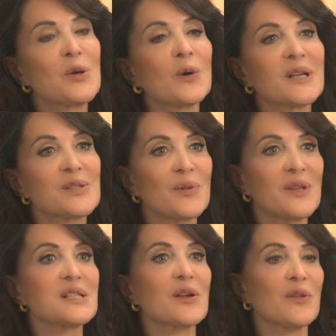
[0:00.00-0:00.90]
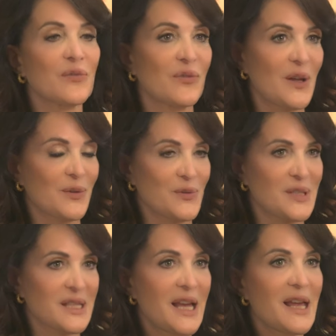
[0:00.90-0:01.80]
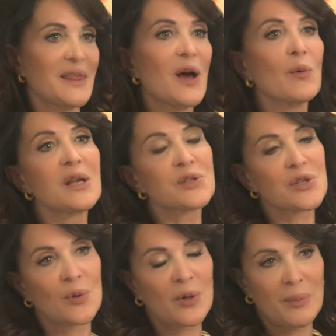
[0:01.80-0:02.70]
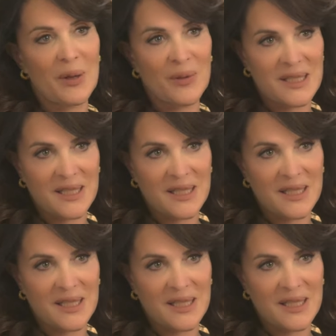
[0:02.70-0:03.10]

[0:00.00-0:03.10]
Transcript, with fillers: Okay, so these are their fathers. Now let's talk about the